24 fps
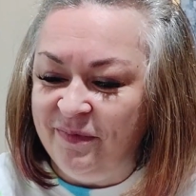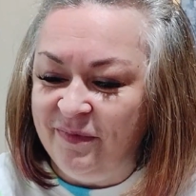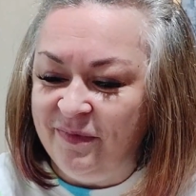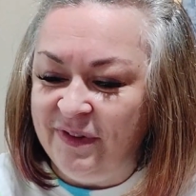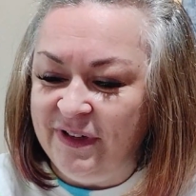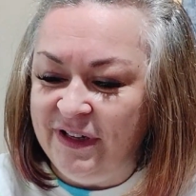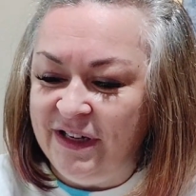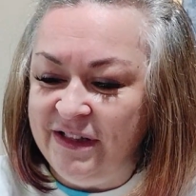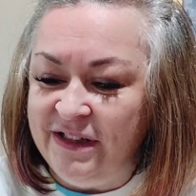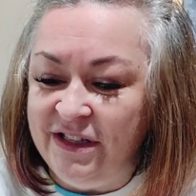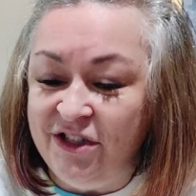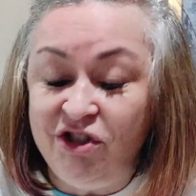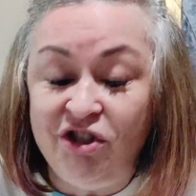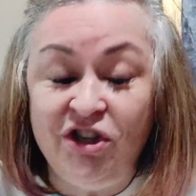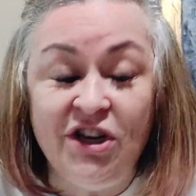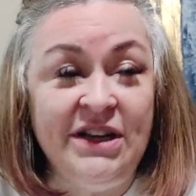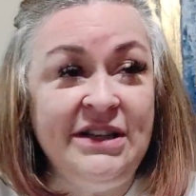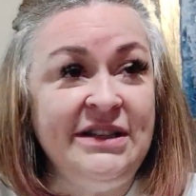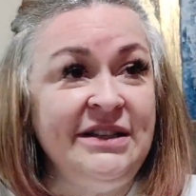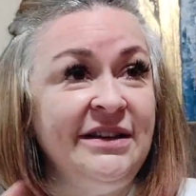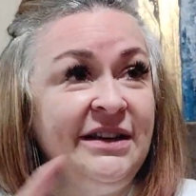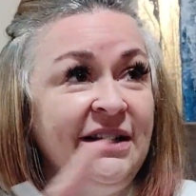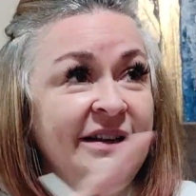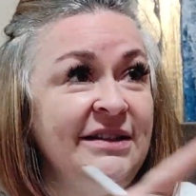And then
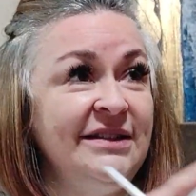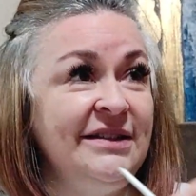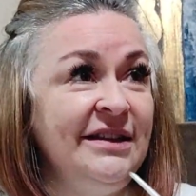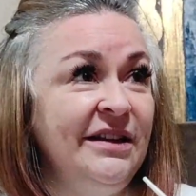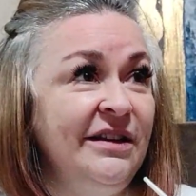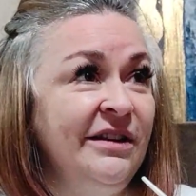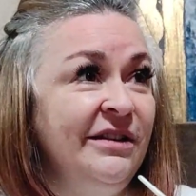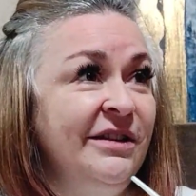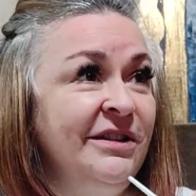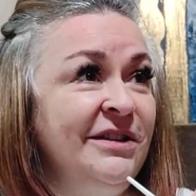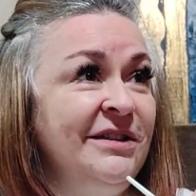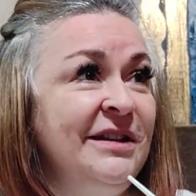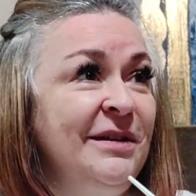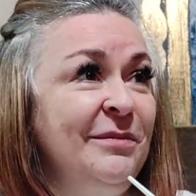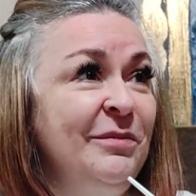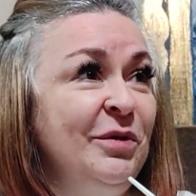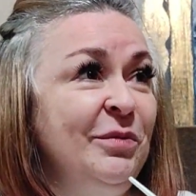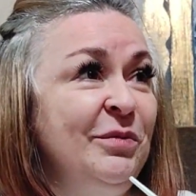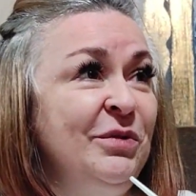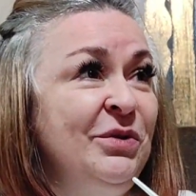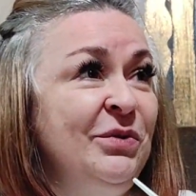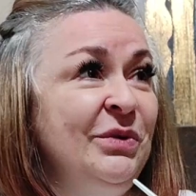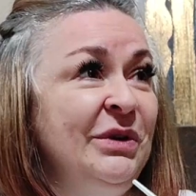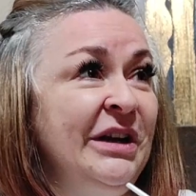Chase and I stayed in the same
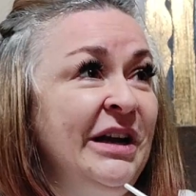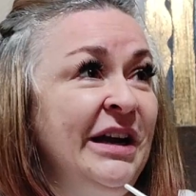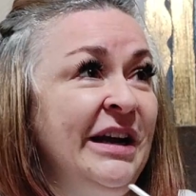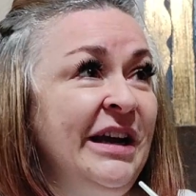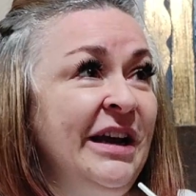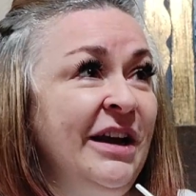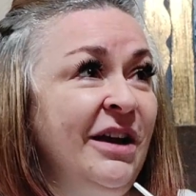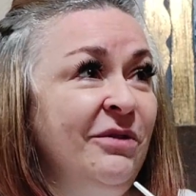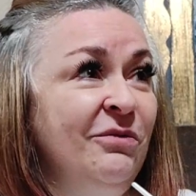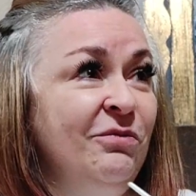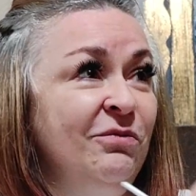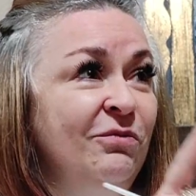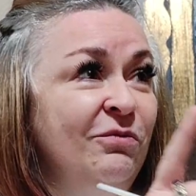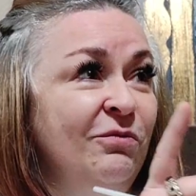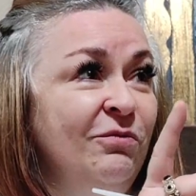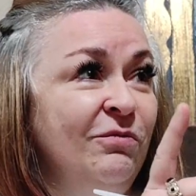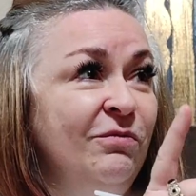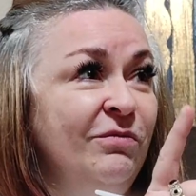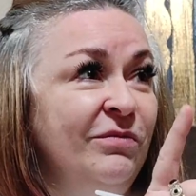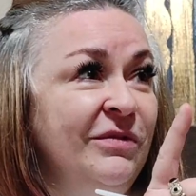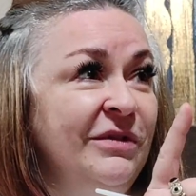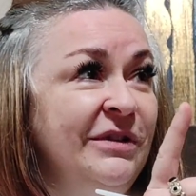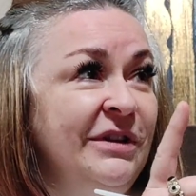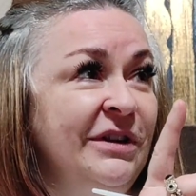room. You and I had
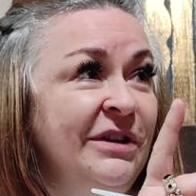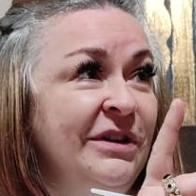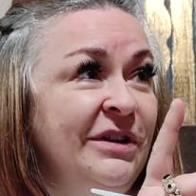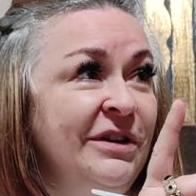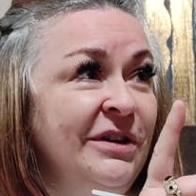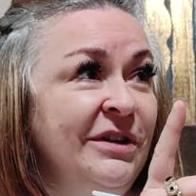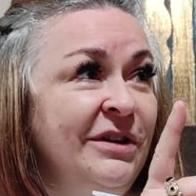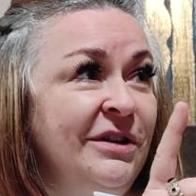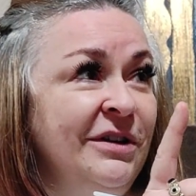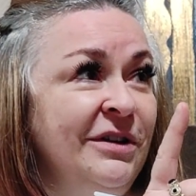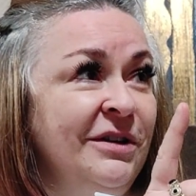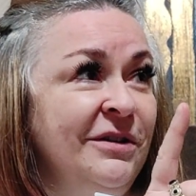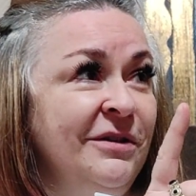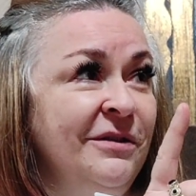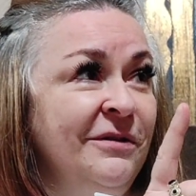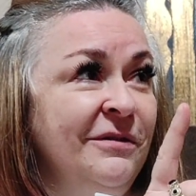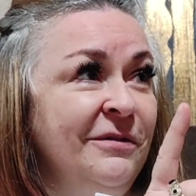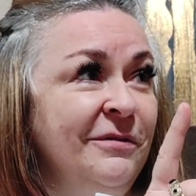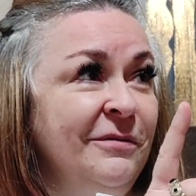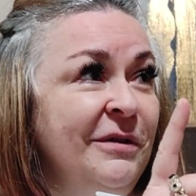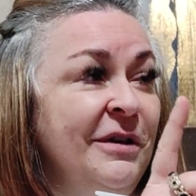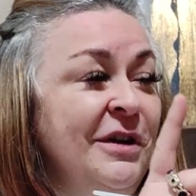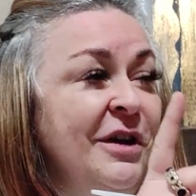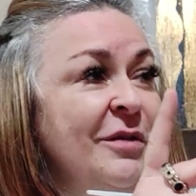
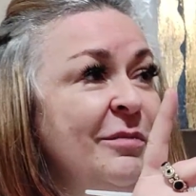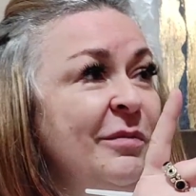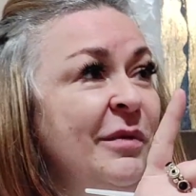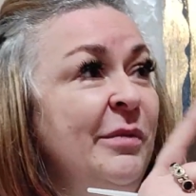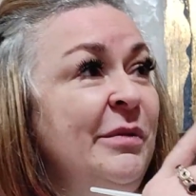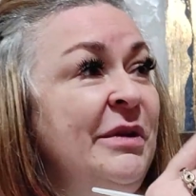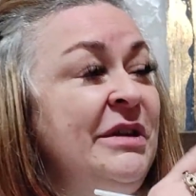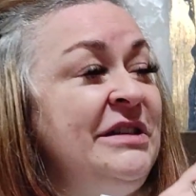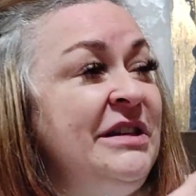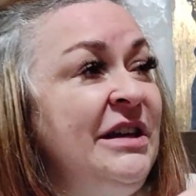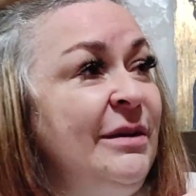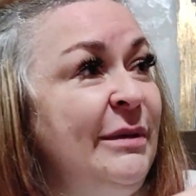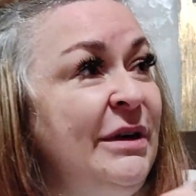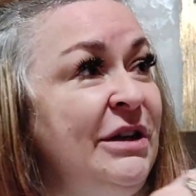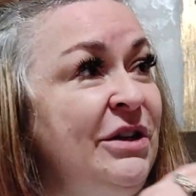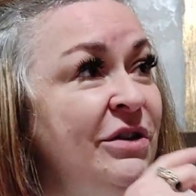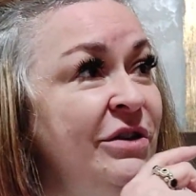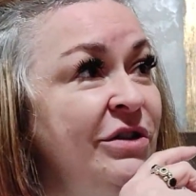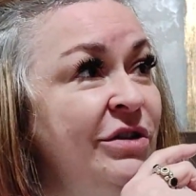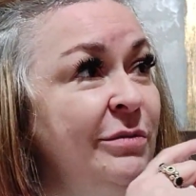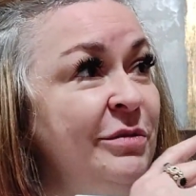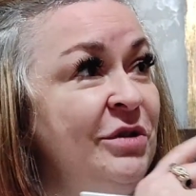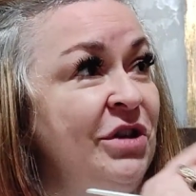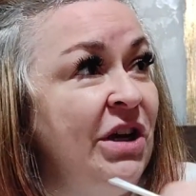remember that time my
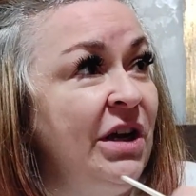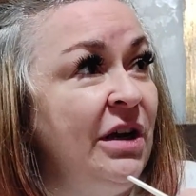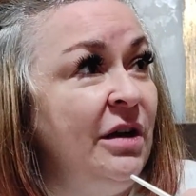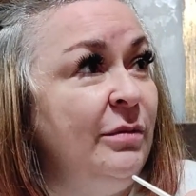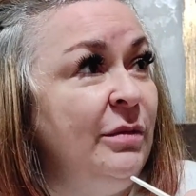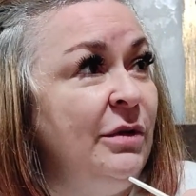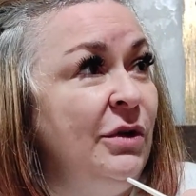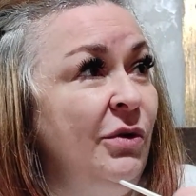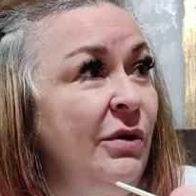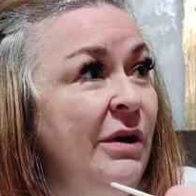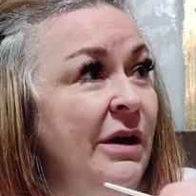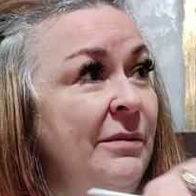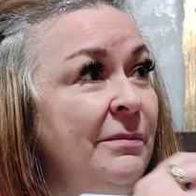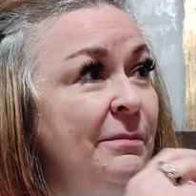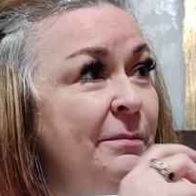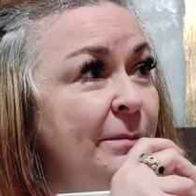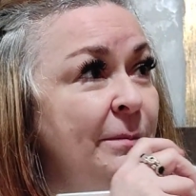YouTube channel blew up?